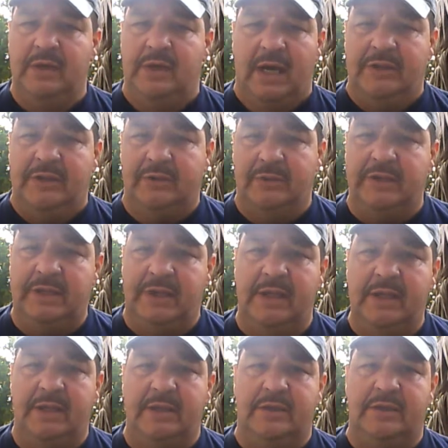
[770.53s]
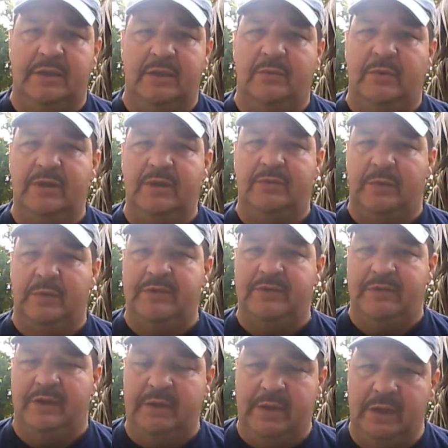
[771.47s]
I don't get it,
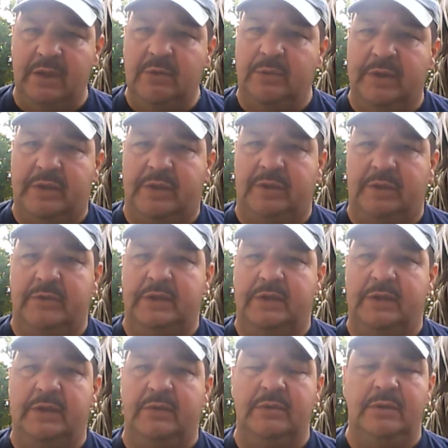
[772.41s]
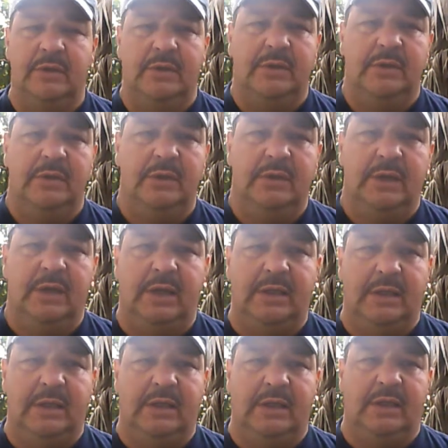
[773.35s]
what's the deal with you, And
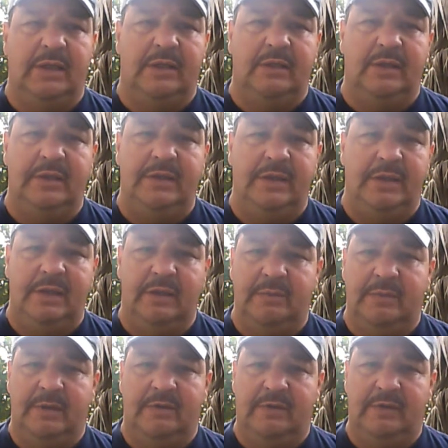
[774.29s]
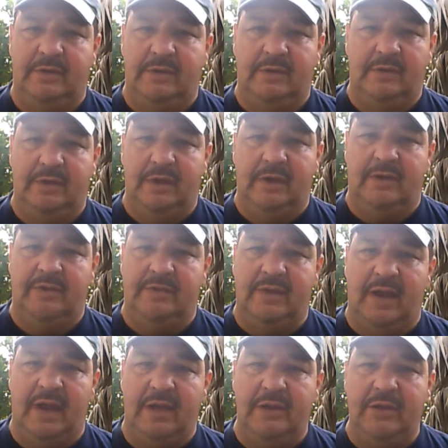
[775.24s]
I looked at him,
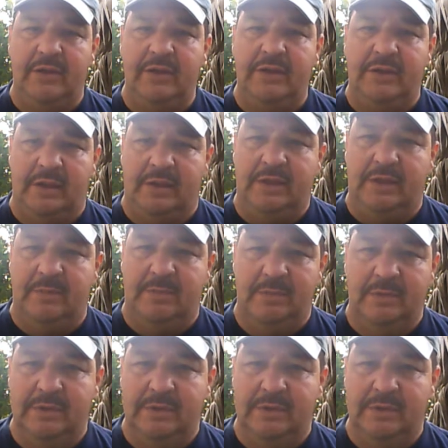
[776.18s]
I looked at him,